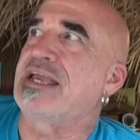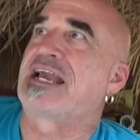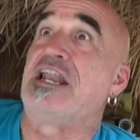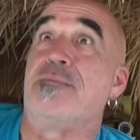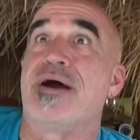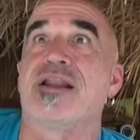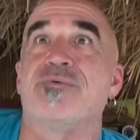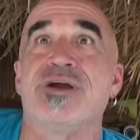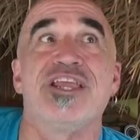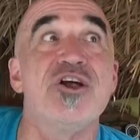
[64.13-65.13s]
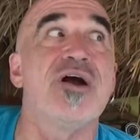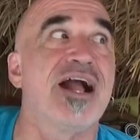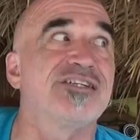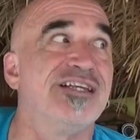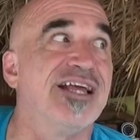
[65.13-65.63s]
thinking about it and went, you know,
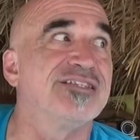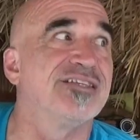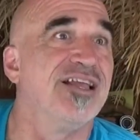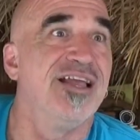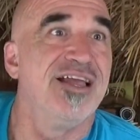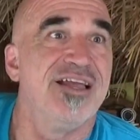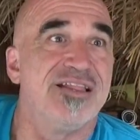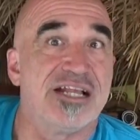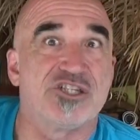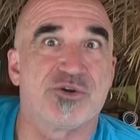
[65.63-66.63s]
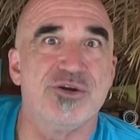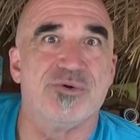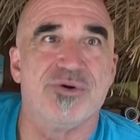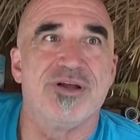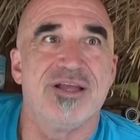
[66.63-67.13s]
actually, that's that's true.